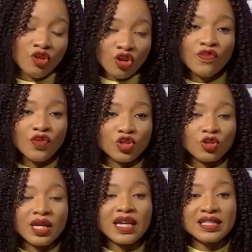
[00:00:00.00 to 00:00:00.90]
You know for
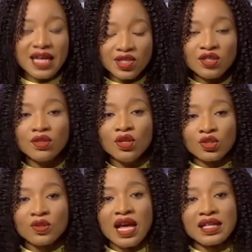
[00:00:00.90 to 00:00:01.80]
sure, you can attest to,
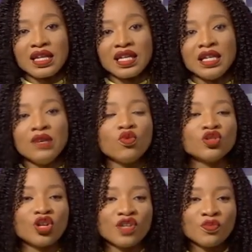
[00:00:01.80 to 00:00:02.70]
to that, that he
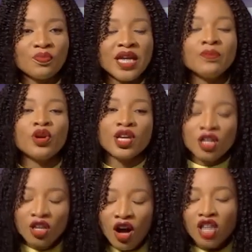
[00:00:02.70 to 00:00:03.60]
was not even paid, but
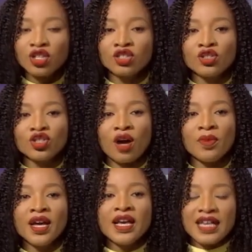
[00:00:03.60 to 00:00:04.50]
he got on the
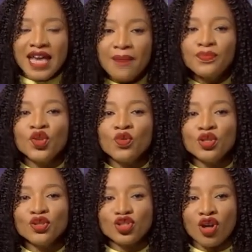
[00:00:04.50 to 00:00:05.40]
job, kept
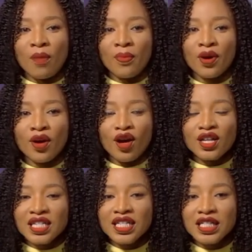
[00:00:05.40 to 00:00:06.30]
doing the job
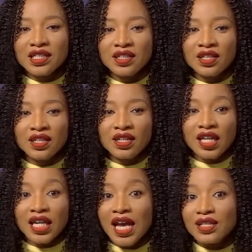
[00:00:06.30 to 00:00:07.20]
until
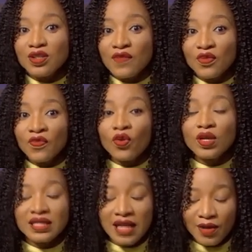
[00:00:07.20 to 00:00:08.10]
he had to even
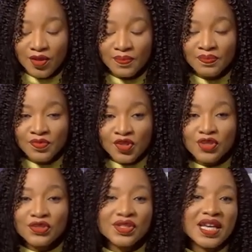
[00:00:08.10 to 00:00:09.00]
voice out
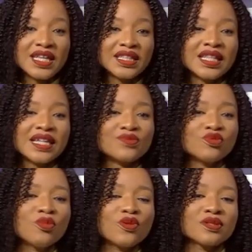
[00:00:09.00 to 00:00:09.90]
do you think
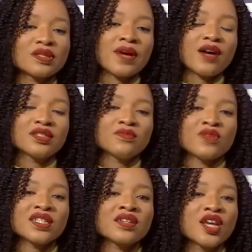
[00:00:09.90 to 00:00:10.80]
these rumors about
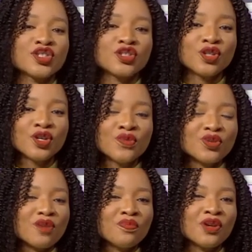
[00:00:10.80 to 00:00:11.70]
his resignation
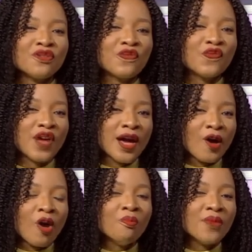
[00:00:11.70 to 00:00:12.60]
will not be
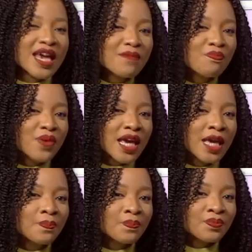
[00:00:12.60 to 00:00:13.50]
unfair or
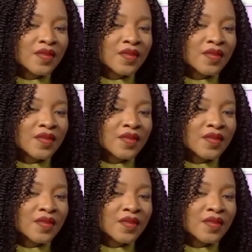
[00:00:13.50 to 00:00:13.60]
maybe